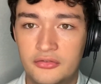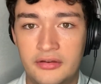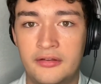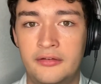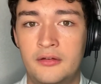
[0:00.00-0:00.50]

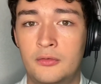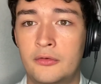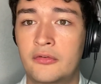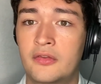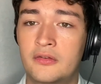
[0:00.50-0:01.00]
statistics
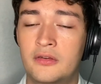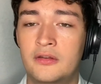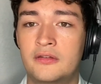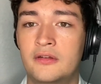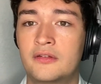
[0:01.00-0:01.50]
versus the
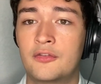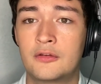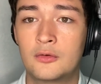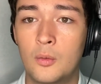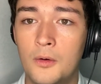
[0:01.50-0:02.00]
statistics of the
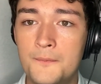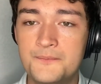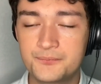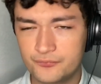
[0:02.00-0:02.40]
school.